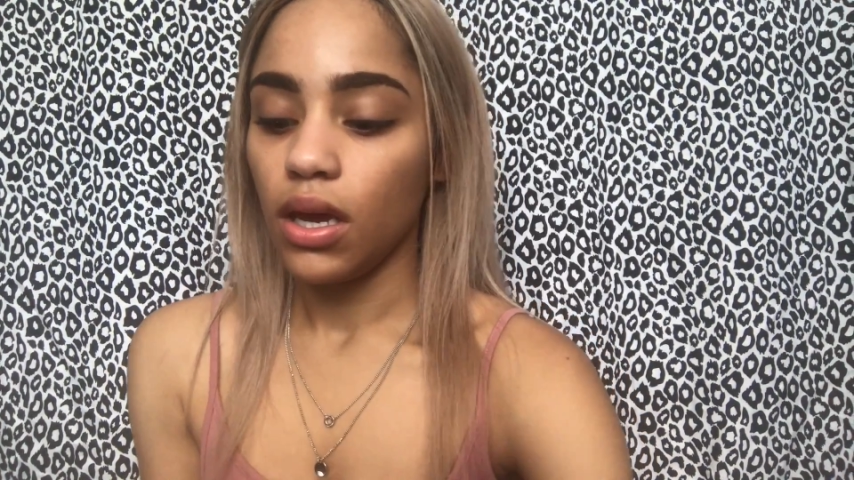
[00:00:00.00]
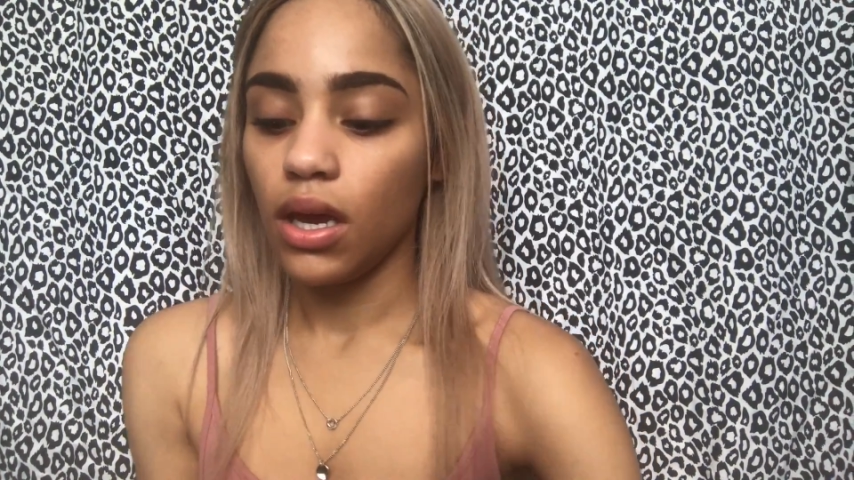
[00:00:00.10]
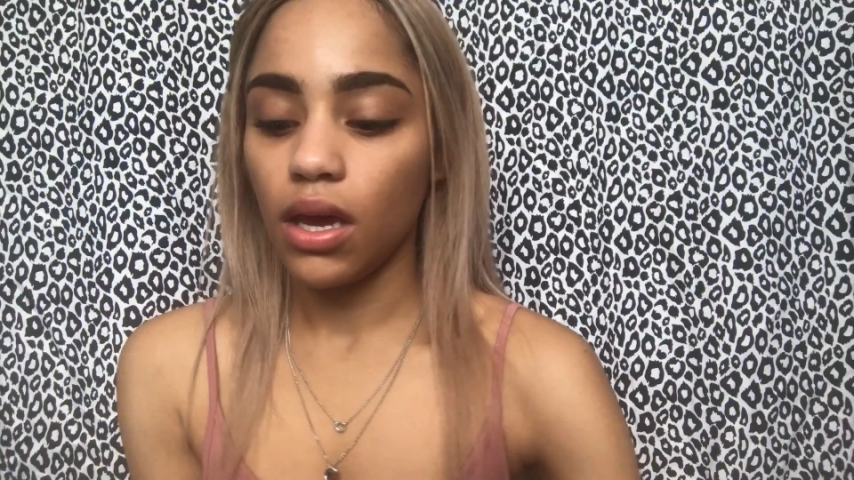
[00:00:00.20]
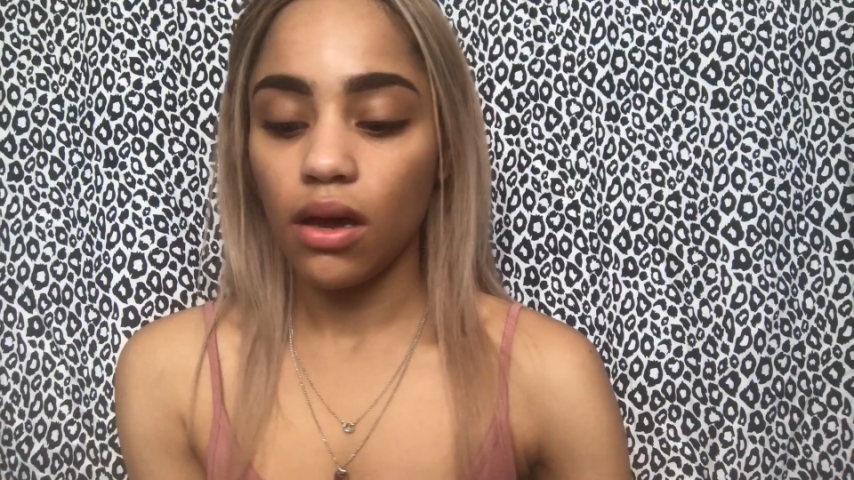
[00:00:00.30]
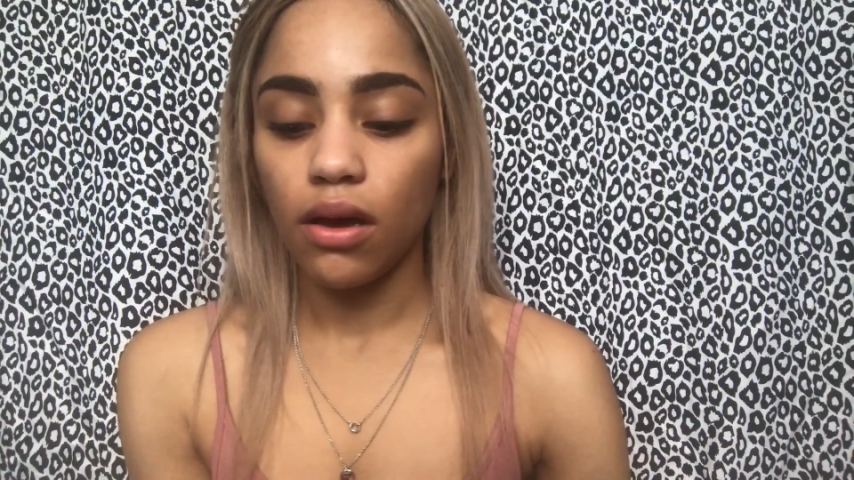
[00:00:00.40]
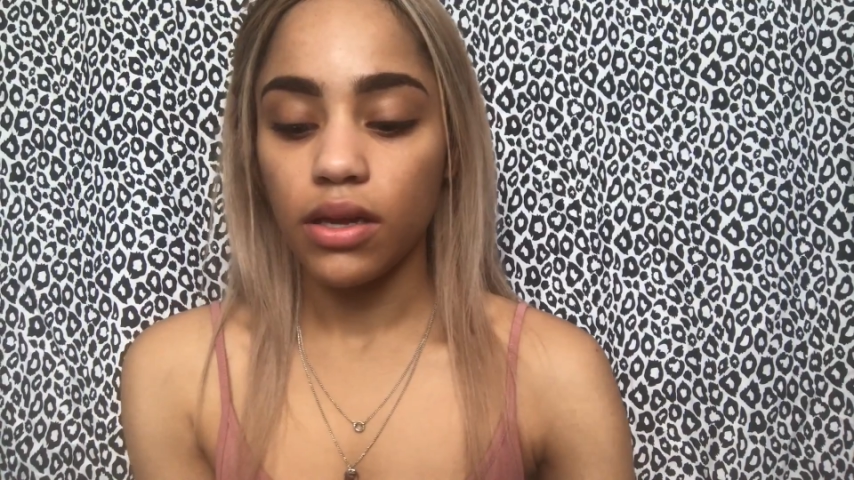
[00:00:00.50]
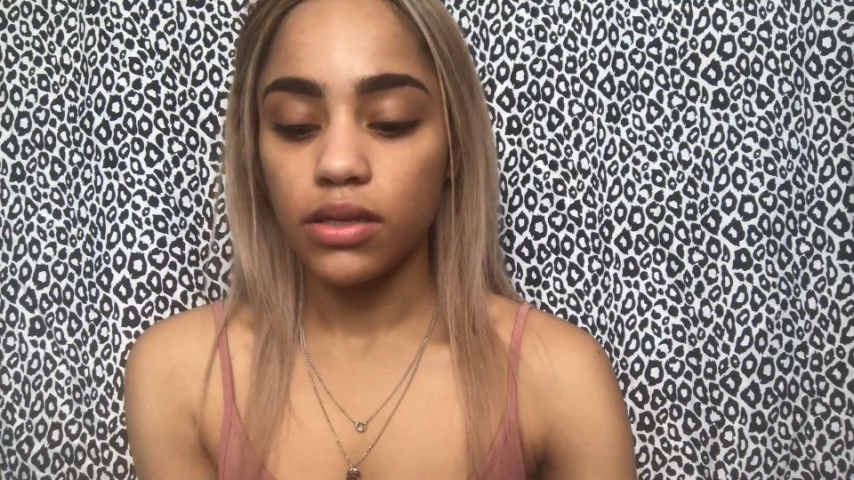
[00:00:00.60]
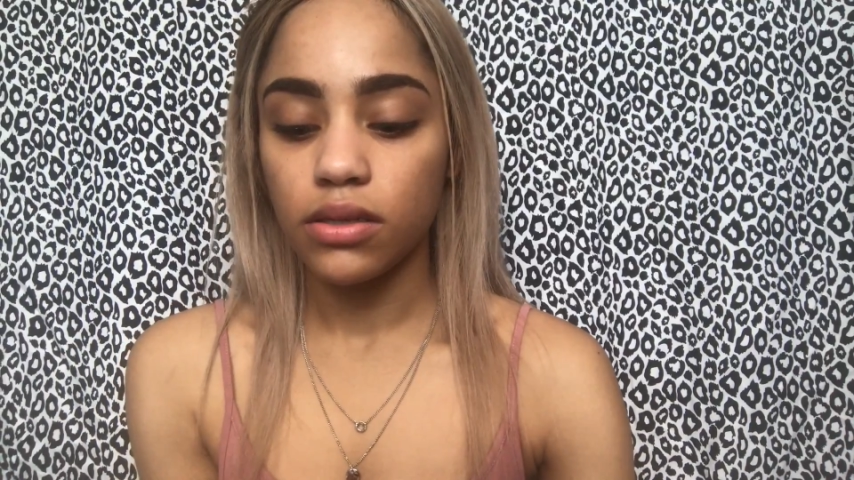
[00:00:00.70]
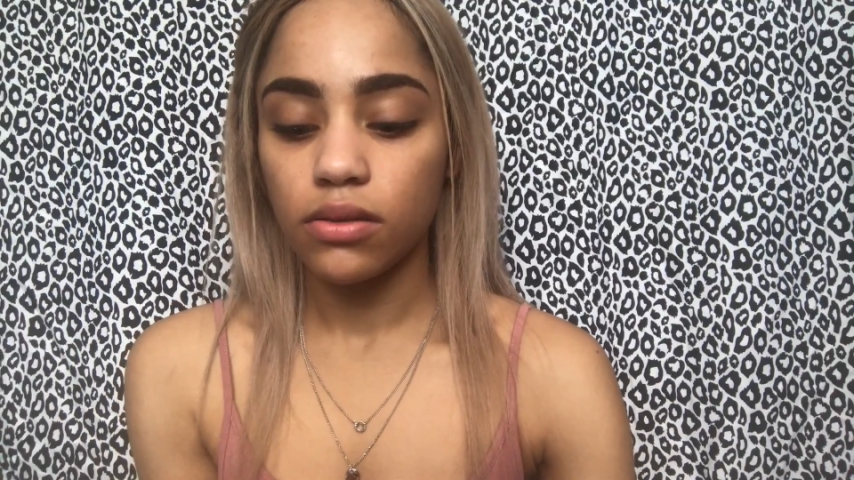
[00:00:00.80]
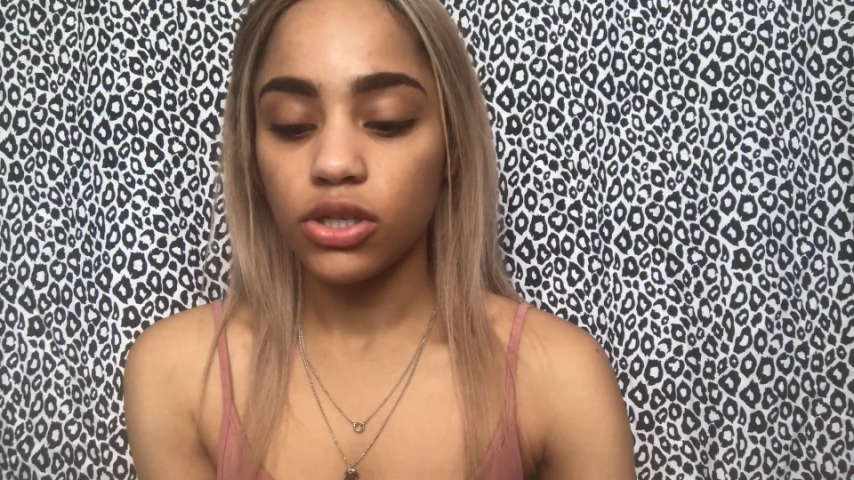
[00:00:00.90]

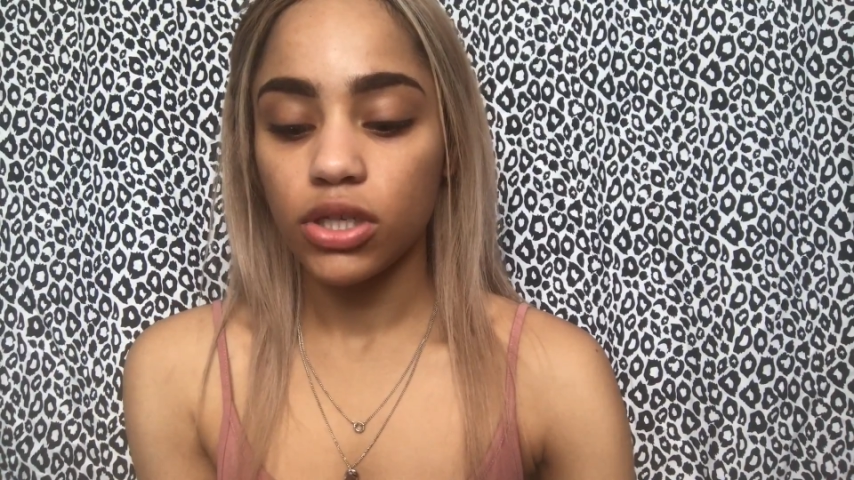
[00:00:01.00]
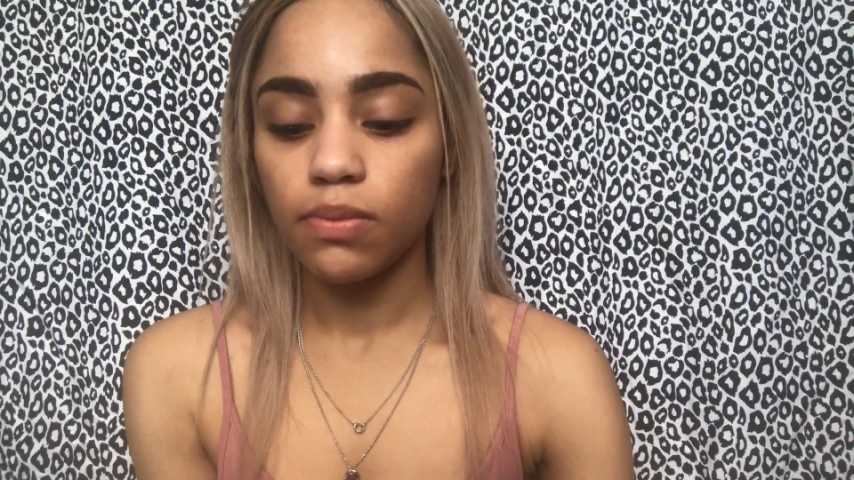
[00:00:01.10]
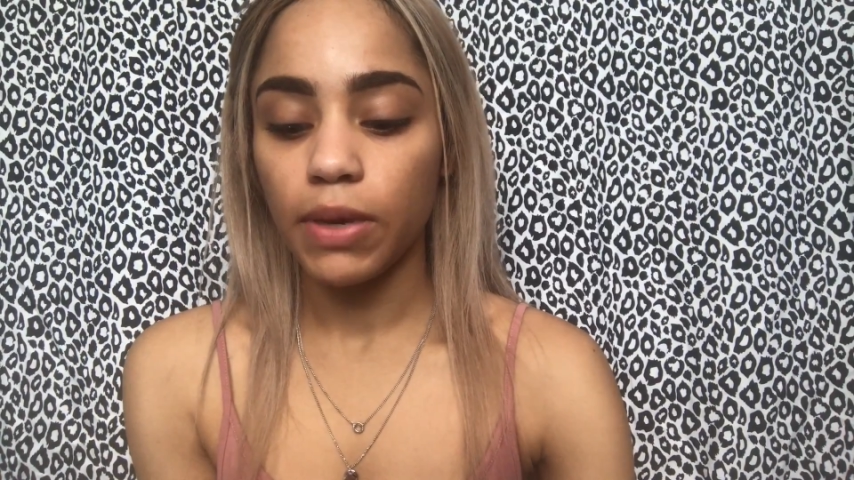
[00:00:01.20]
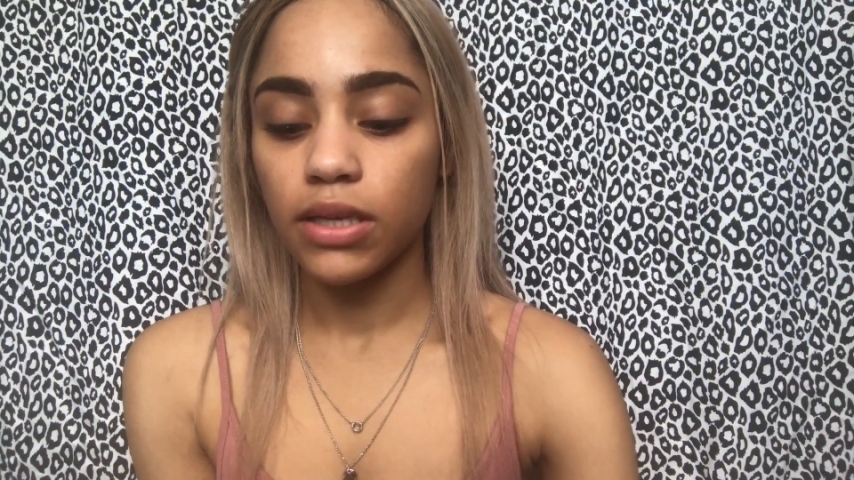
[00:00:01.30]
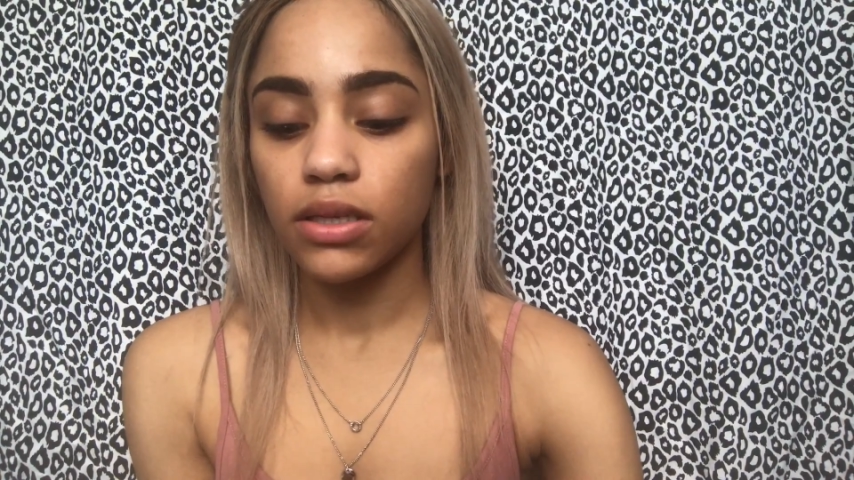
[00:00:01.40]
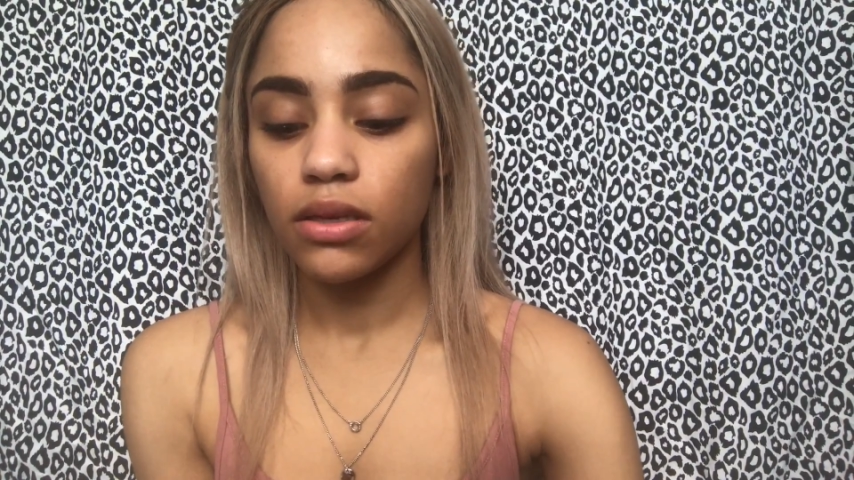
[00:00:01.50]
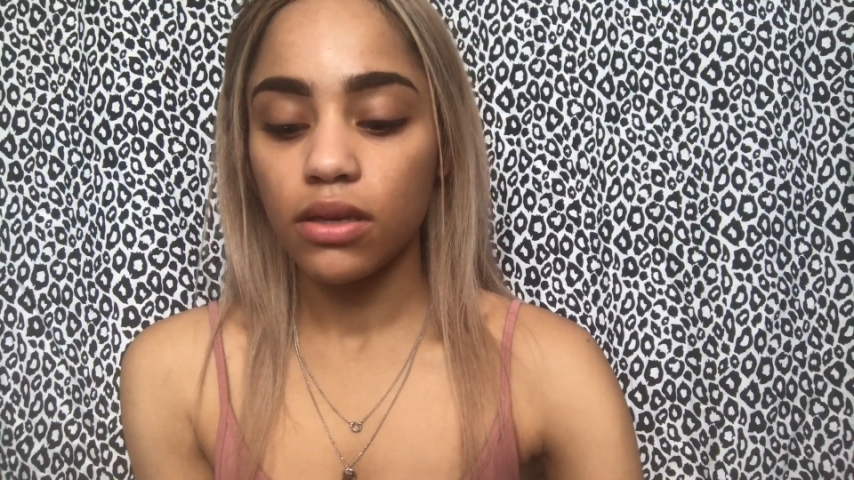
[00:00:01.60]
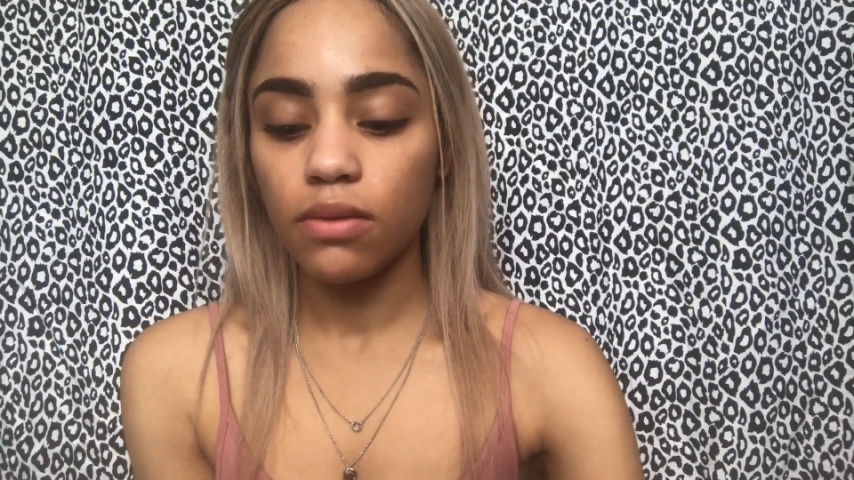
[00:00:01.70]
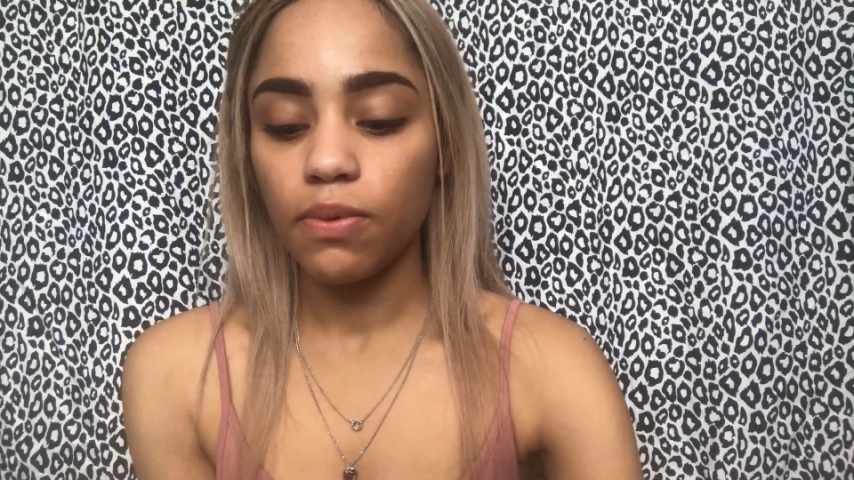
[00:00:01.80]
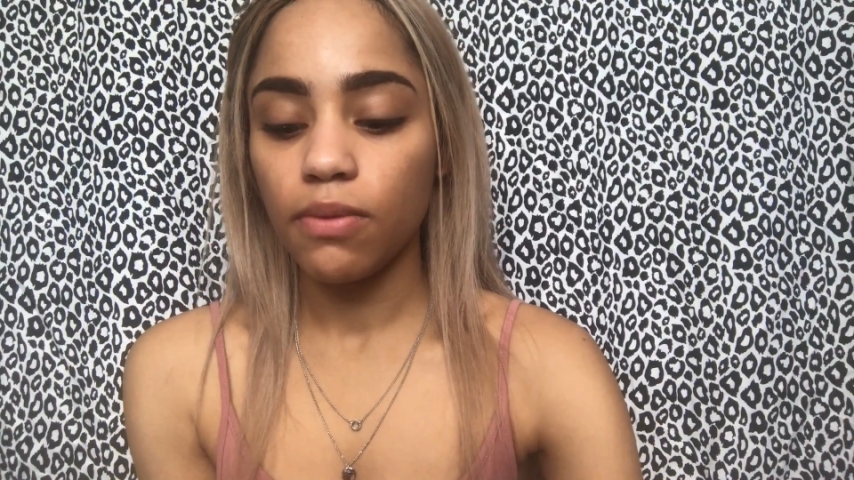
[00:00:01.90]
and just
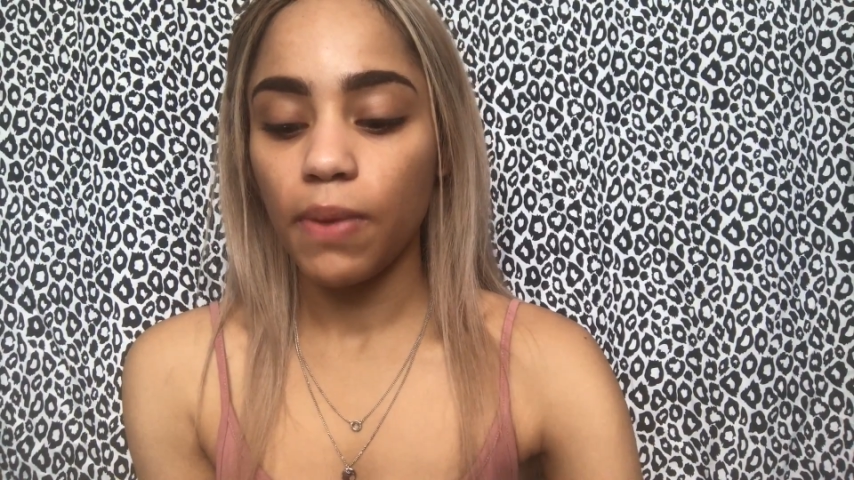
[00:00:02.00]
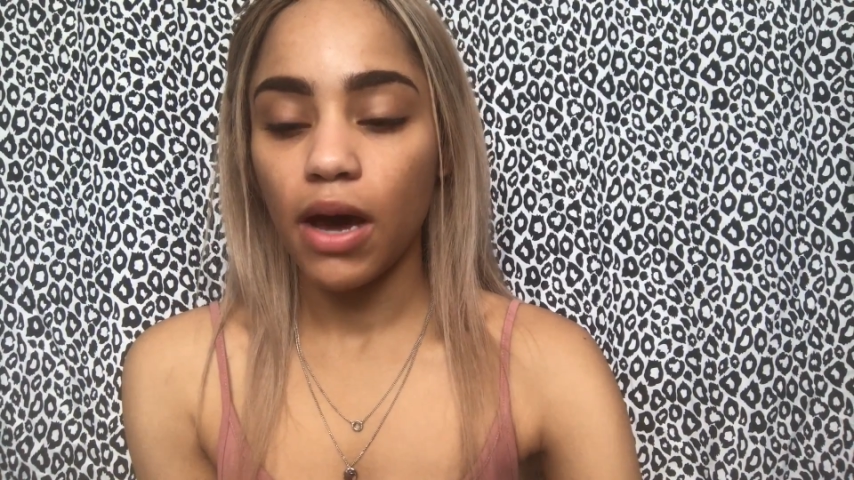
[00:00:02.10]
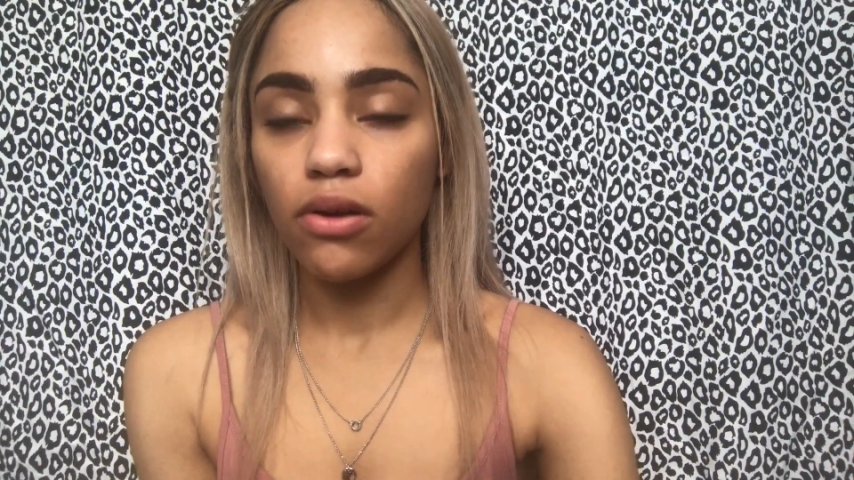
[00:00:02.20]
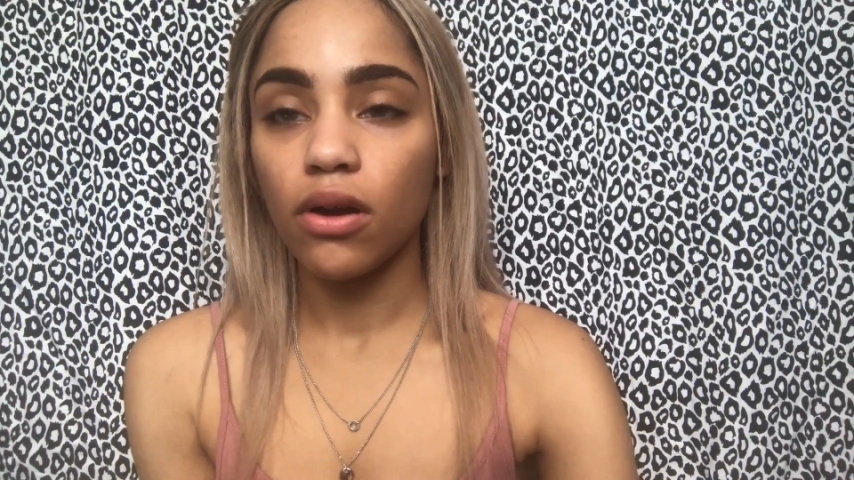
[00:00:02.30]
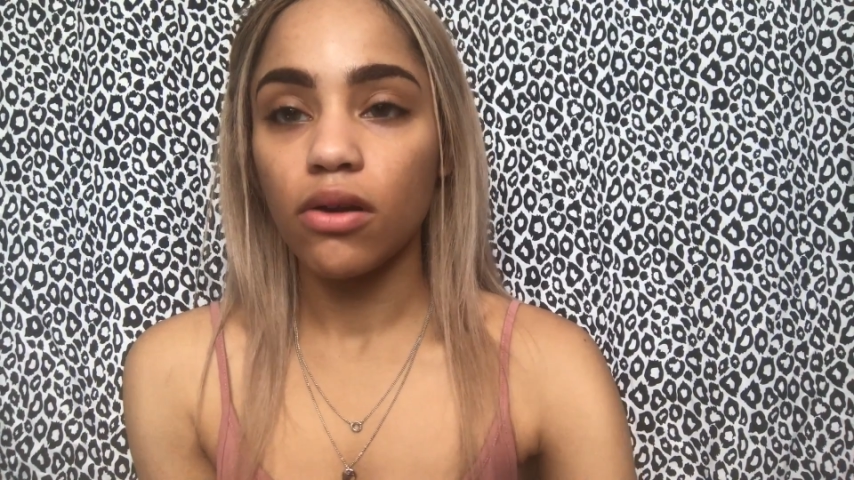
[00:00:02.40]
basically put powder